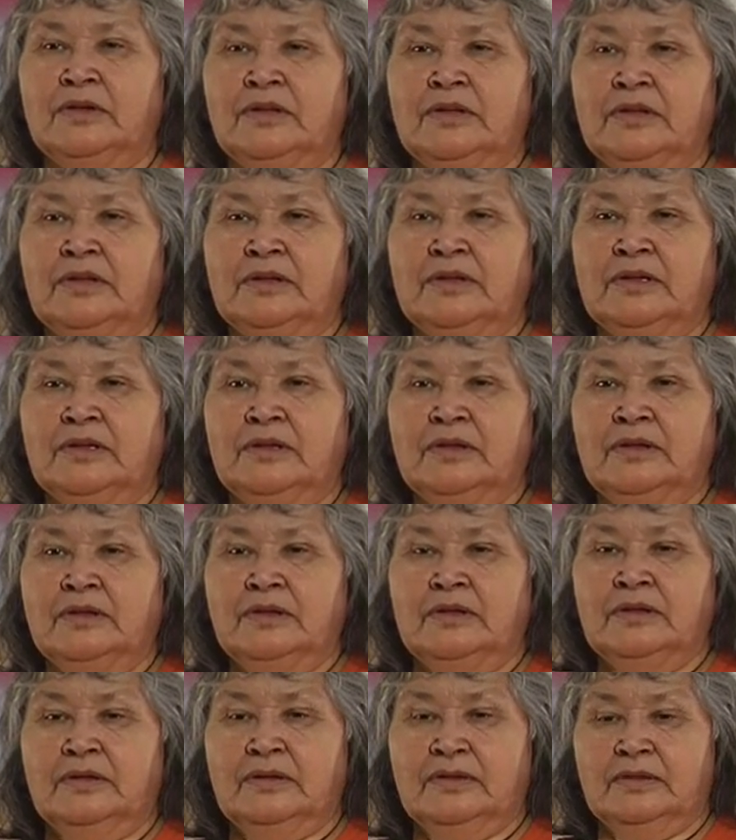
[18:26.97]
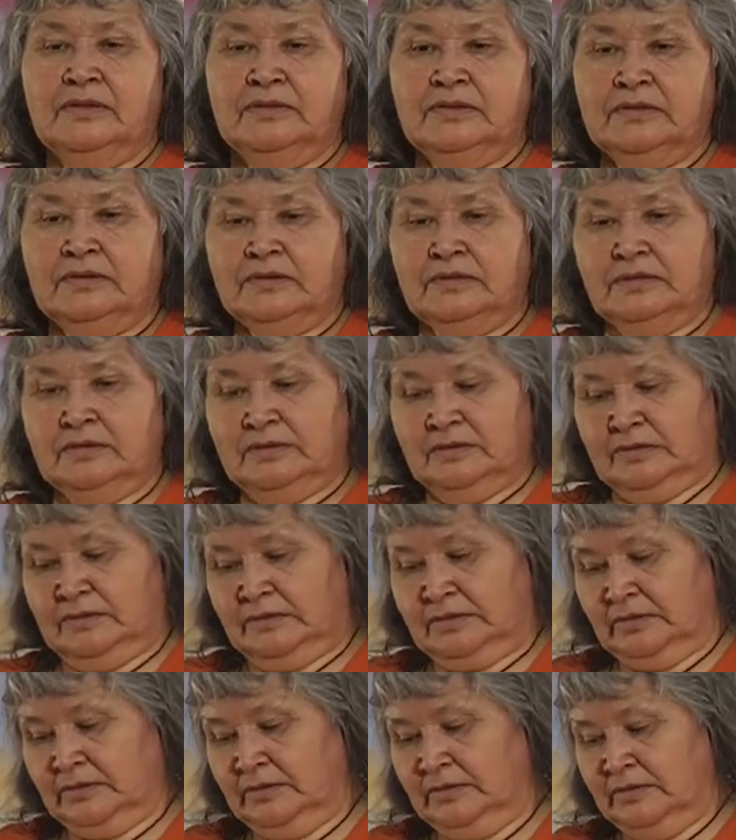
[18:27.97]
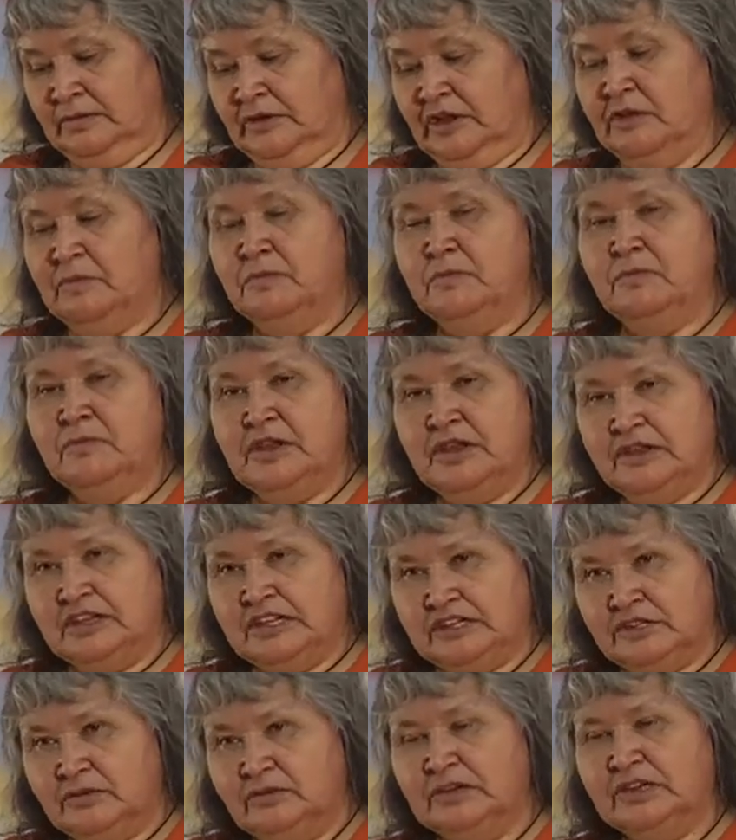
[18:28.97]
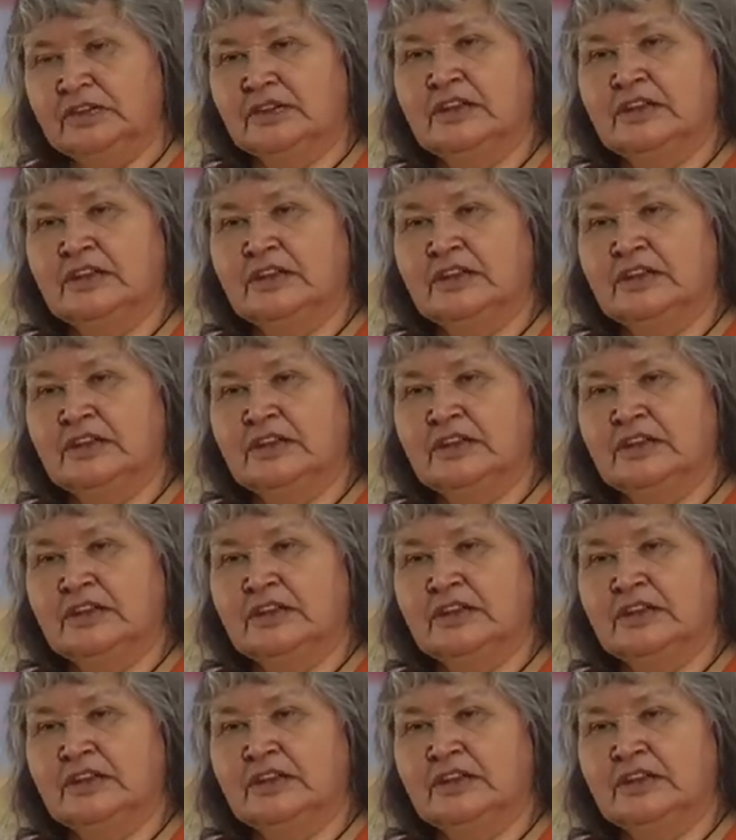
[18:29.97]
your facial expression, your actions, your